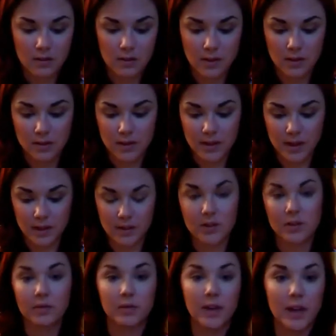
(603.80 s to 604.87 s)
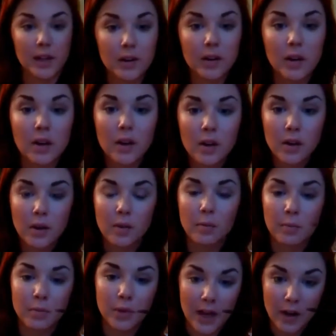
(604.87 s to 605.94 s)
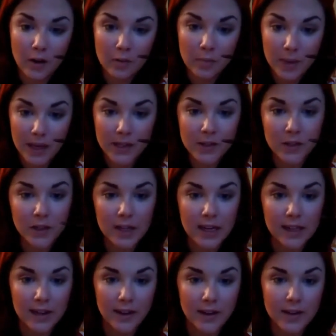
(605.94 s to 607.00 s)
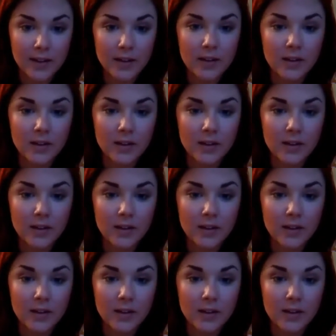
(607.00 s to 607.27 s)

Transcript: I'm going to take just a regular brown pencil eyeliner